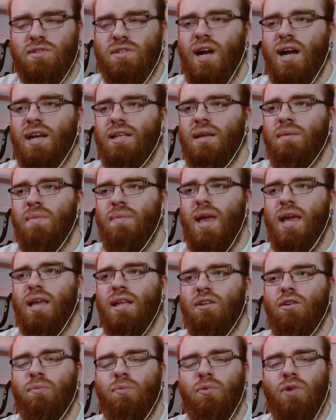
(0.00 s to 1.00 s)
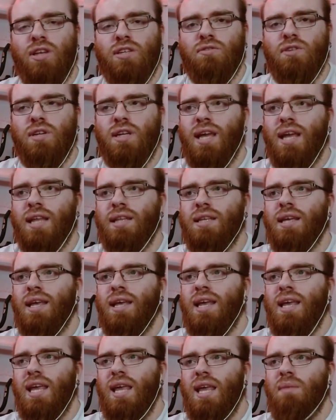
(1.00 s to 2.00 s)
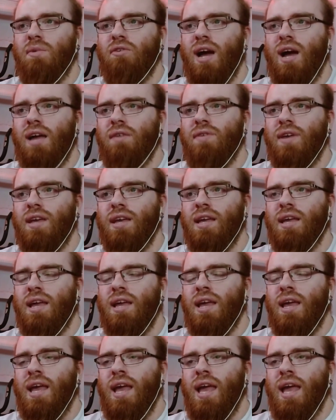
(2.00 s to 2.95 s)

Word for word: starting making the operation to the kid, him arriving,